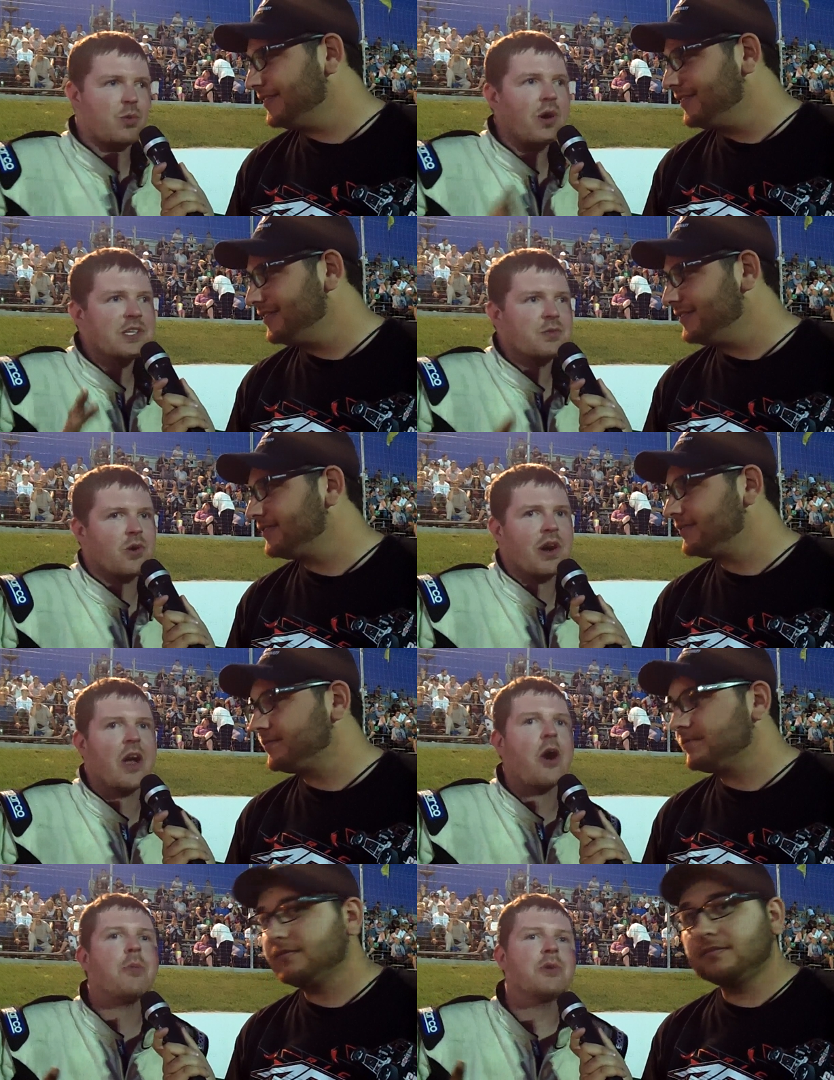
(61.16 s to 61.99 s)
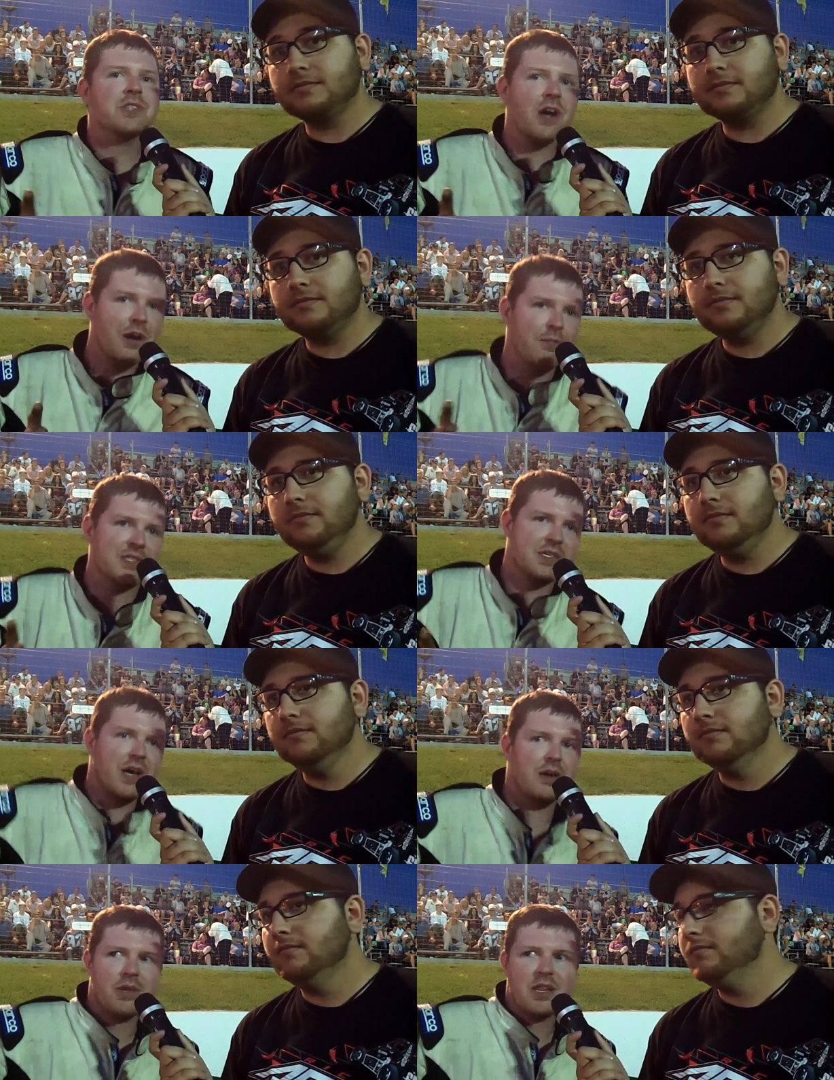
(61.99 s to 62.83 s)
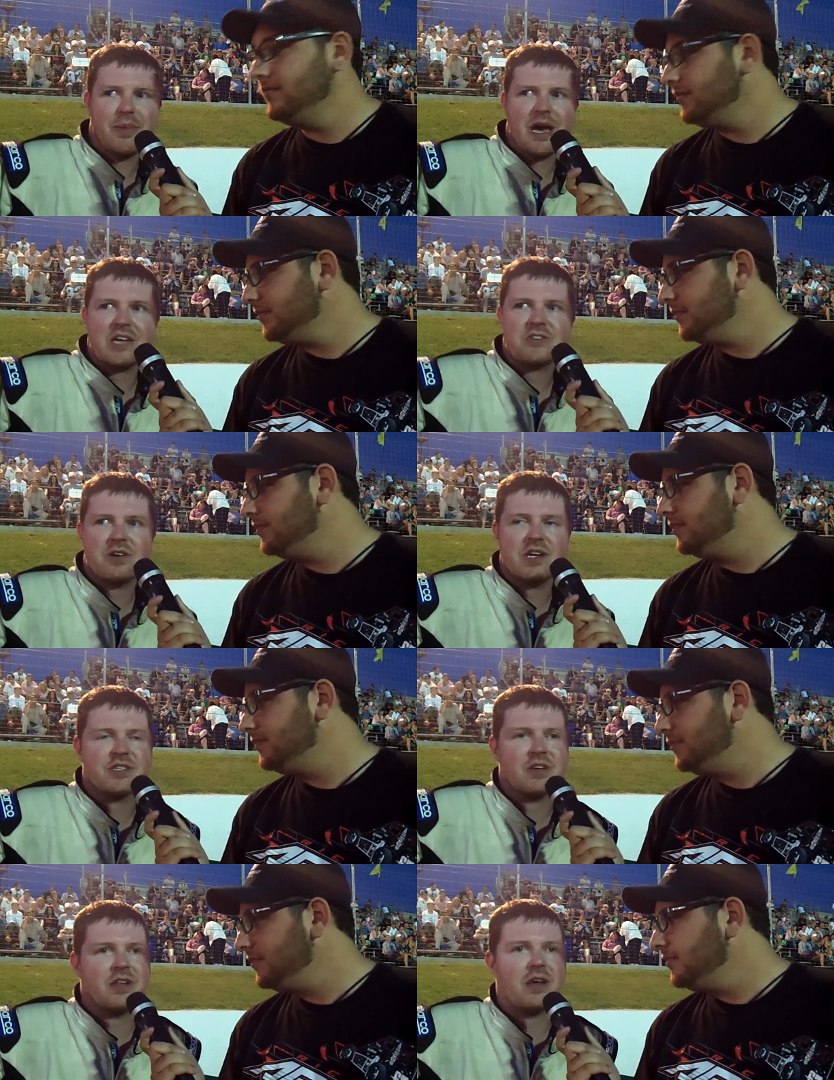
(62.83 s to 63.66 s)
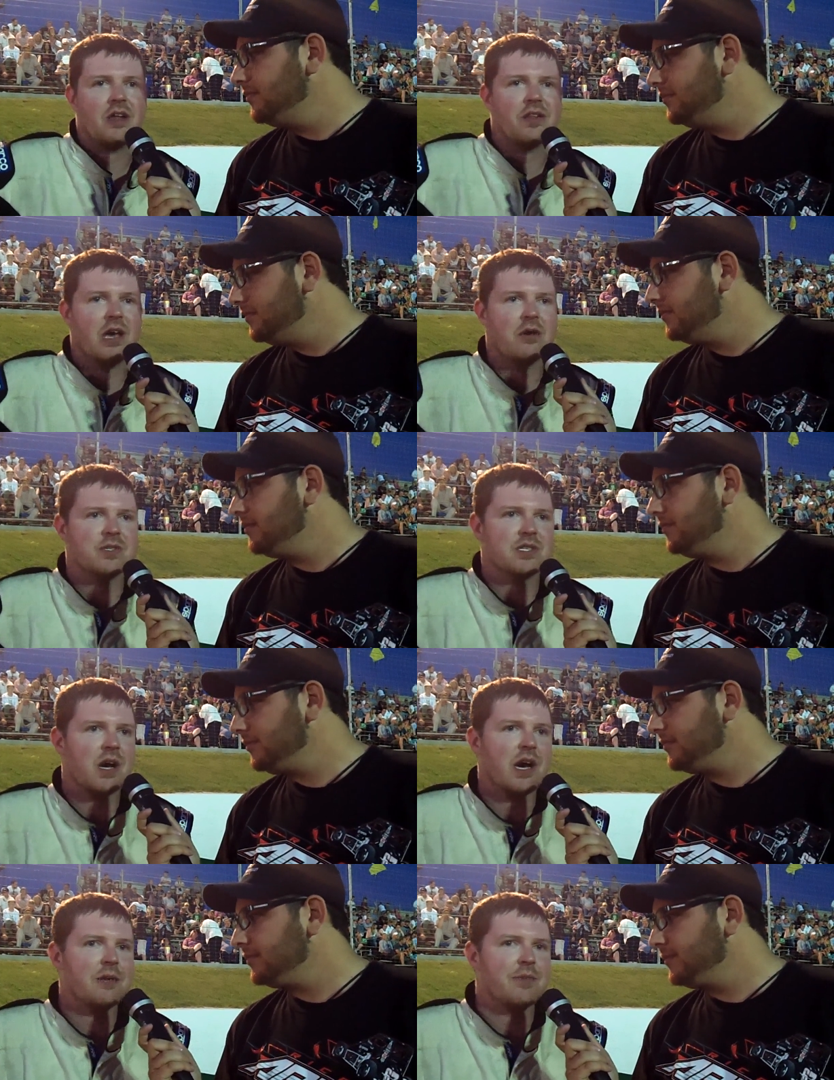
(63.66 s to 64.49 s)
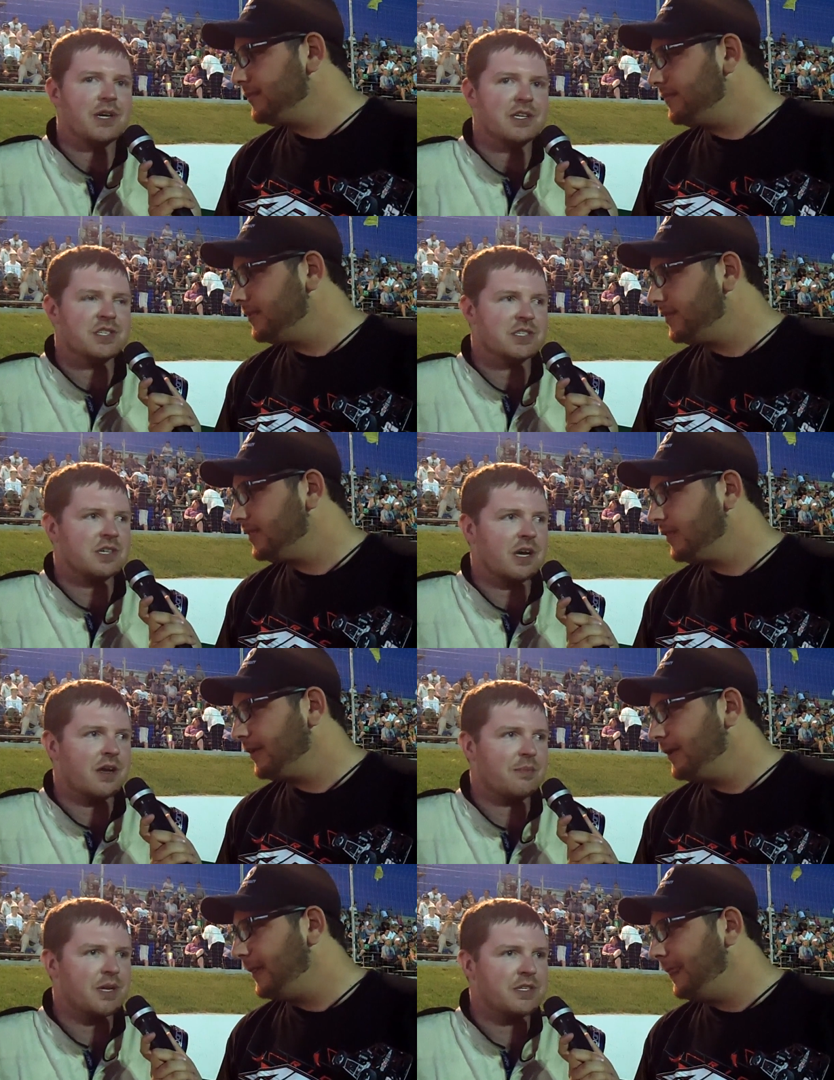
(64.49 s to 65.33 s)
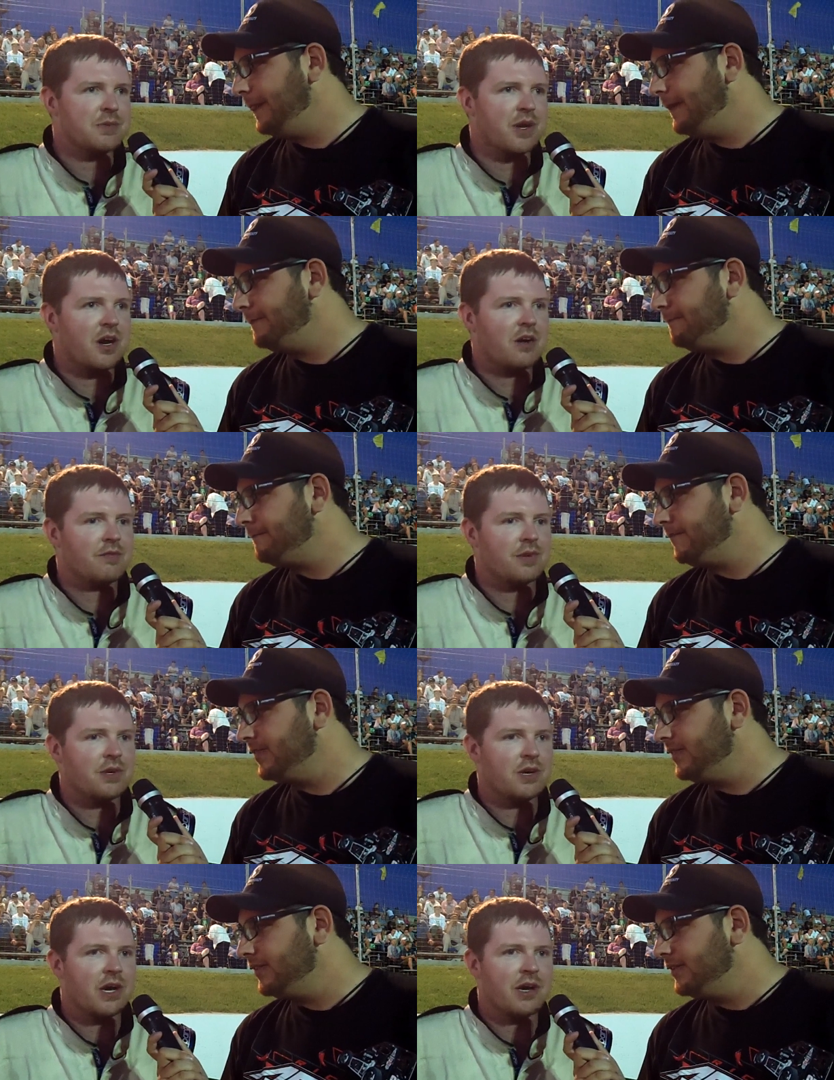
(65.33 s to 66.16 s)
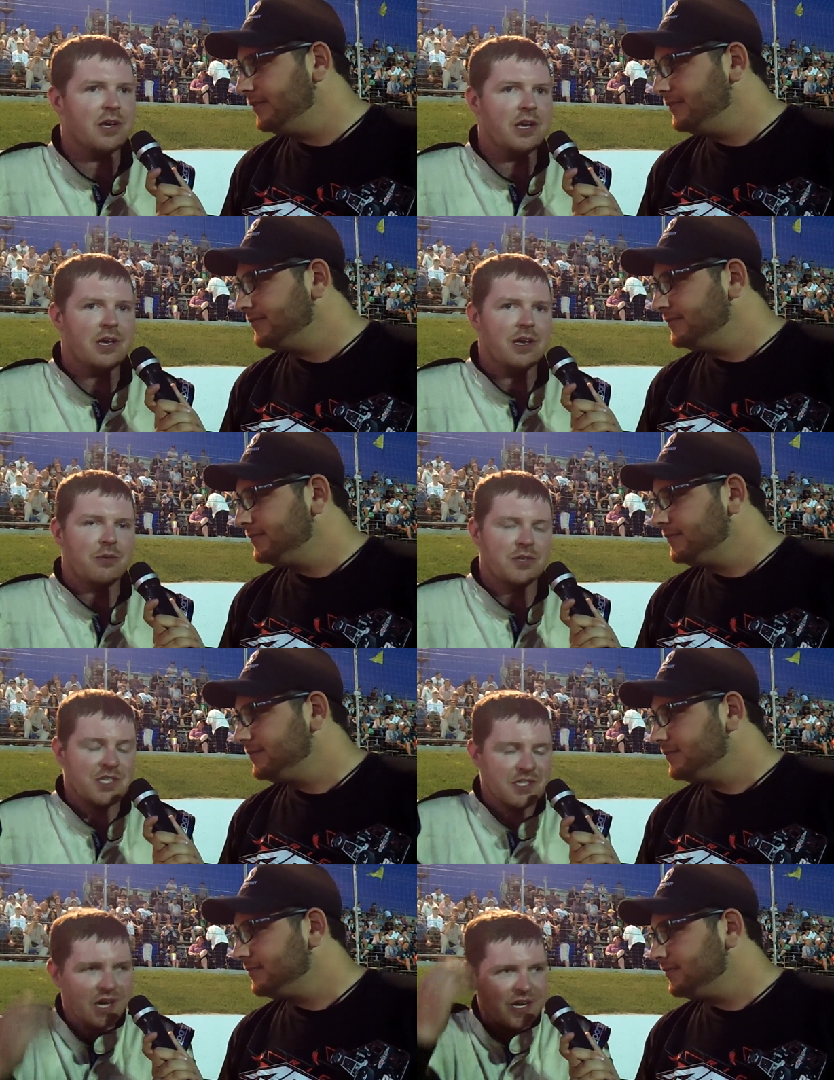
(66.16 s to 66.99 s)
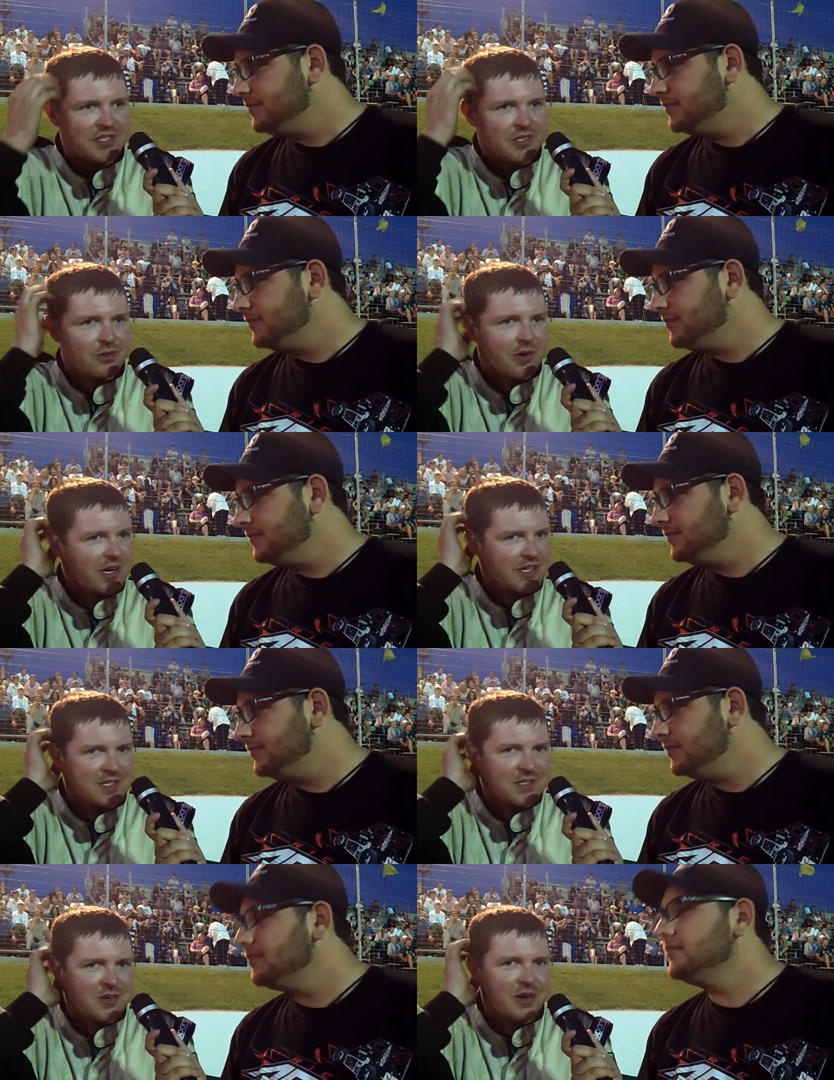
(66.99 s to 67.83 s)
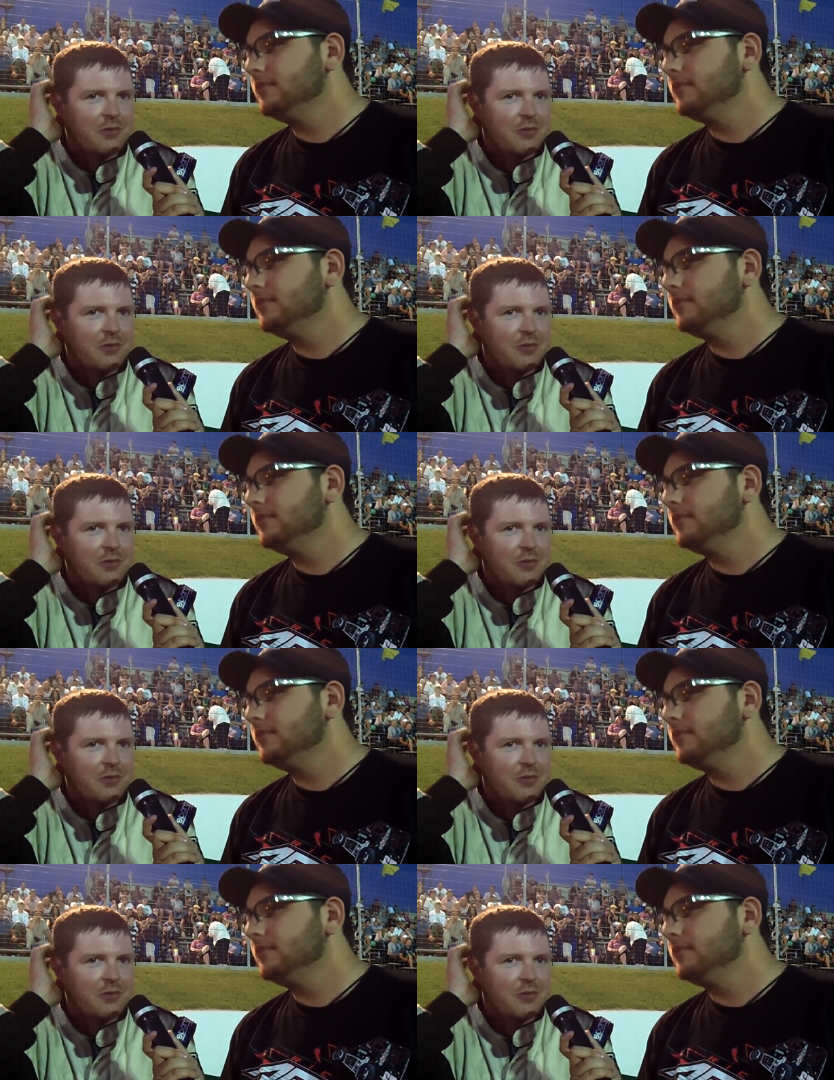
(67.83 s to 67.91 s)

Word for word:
Speaker 1: twice where I almost got up beside him on the backstretch on, on the outside, but he just kind of pinched me off, and uh, which he's got to do, right? Because he's